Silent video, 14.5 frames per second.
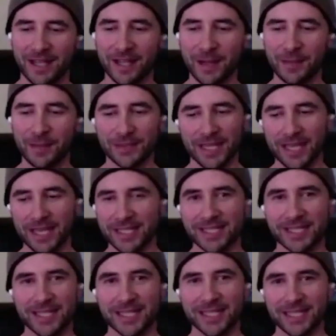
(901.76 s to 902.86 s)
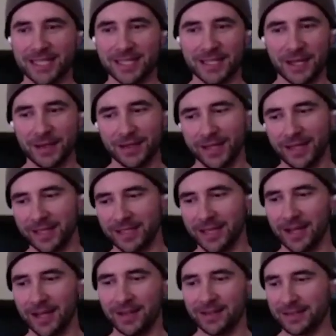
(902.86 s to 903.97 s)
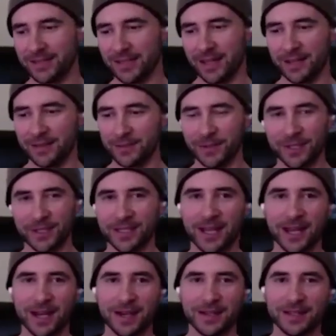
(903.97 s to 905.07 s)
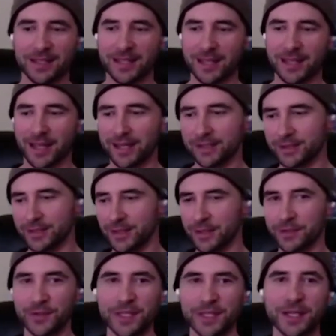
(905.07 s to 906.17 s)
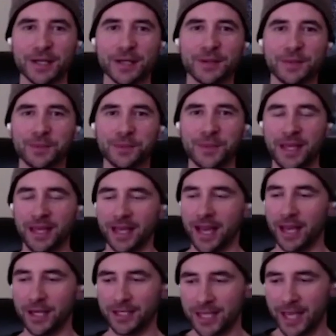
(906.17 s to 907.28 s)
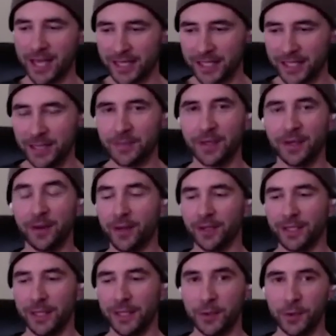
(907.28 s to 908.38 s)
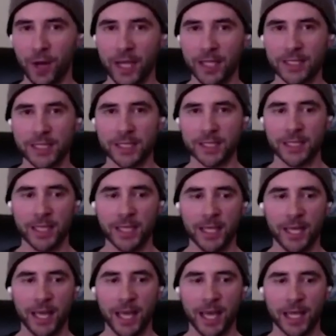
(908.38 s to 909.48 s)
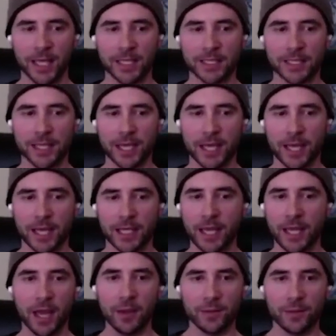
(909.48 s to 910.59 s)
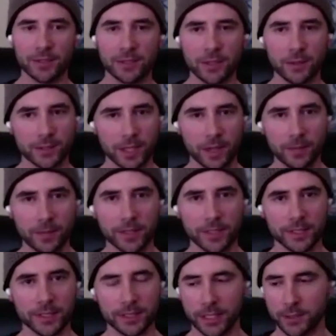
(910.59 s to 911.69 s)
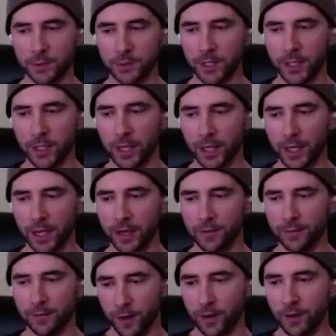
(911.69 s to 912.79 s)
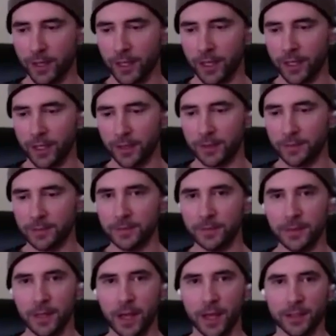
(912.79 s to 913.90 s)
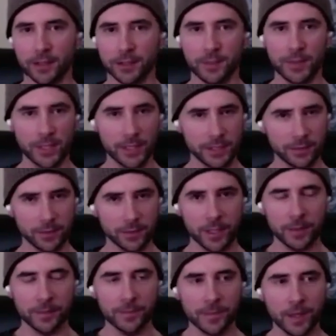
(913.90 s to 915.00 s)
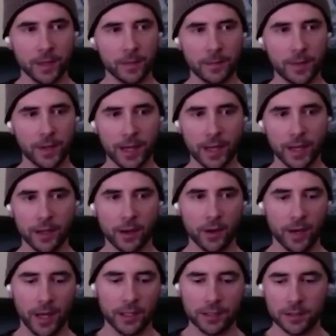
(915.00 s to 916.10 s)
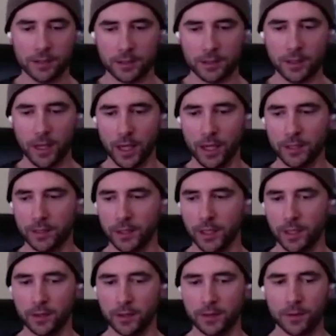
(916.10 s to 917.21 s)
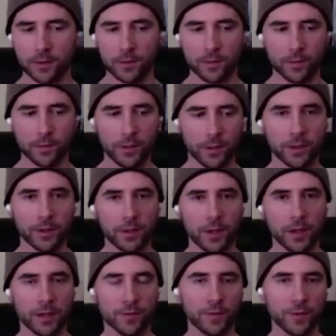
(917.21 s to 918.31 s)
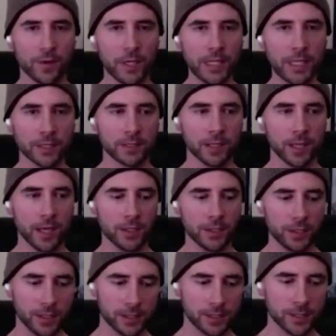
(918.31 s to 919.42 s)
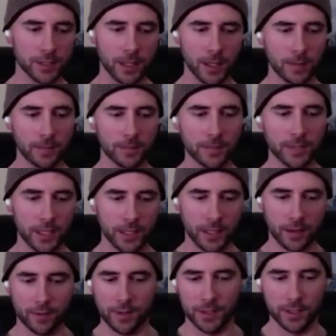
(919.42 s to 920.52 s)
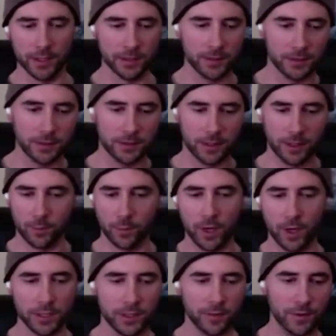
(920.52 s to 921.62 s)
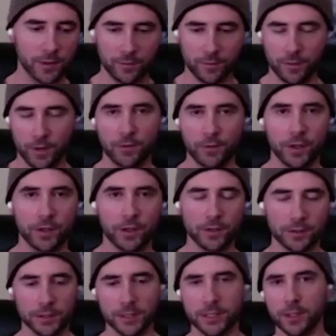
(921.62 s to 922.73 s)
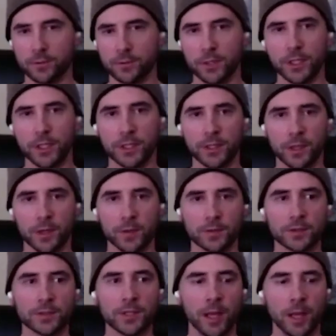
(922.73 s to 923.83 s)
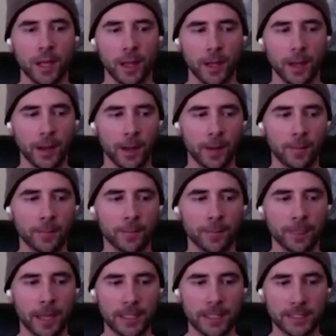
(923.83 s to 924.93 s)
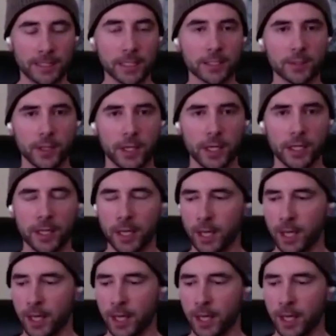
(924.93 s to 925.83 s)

a couple days, then no, like now it's not working out and I got to do another video. And I just had to keep going, keep grinding. And uh, yeah, it was, it was humbling in a sense where I kind of felt like I could, I, this could be easy for me, but no, I had to, I had to like relearn a lot of different things and just um, take everything, like watch everything very, very closely, take really good notes um, and stick to it